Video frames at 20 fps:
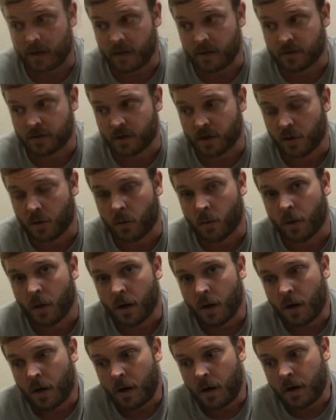So
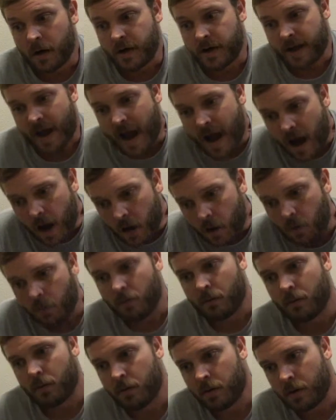now
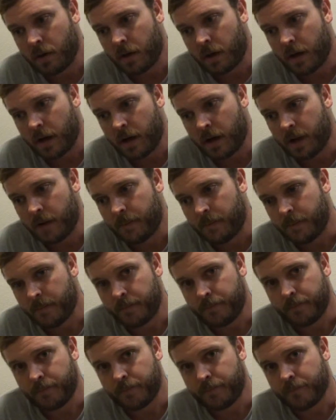
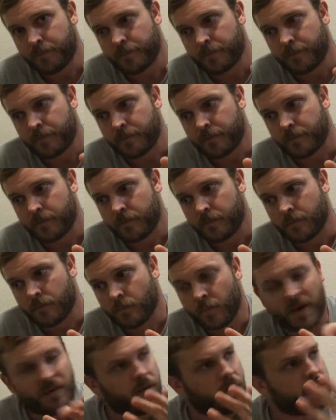
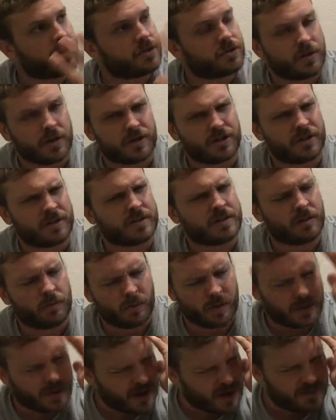we have all these Christians that
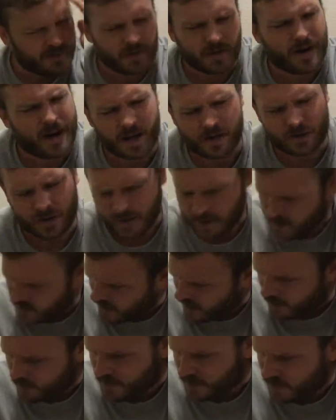would never actually
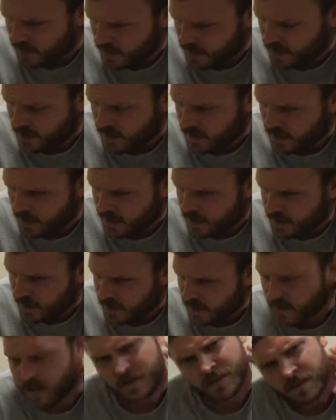accept
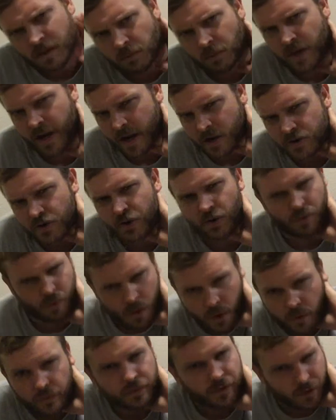that someone actually
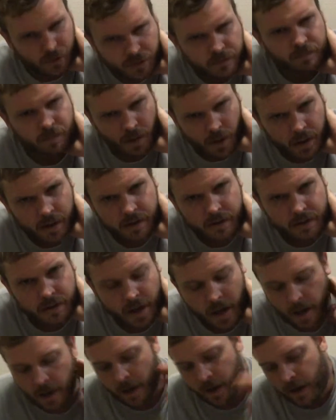wrote those books.
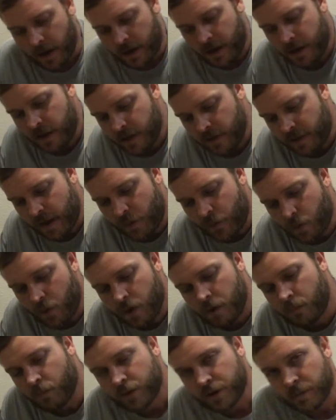And they wrote
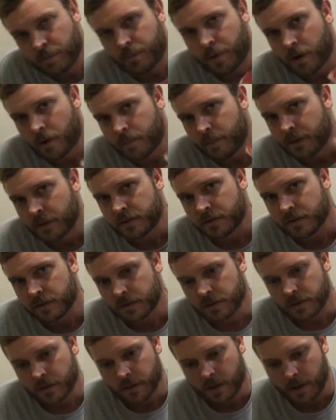them with a
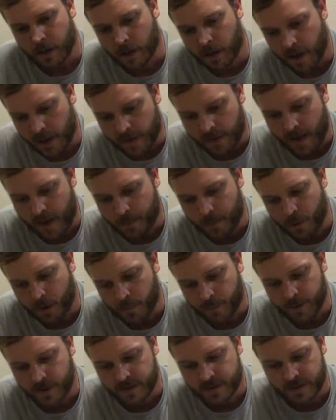purpose. And that
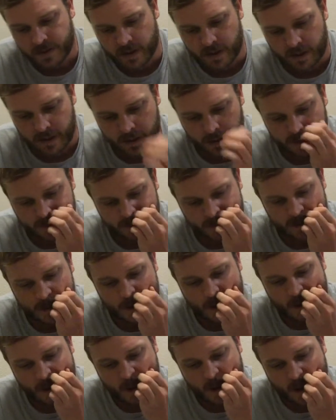purpose is
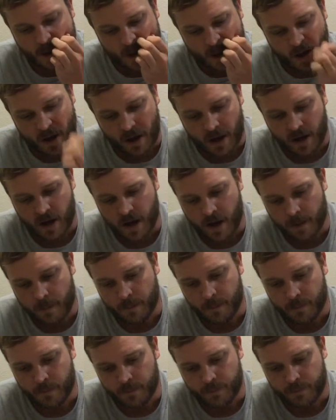to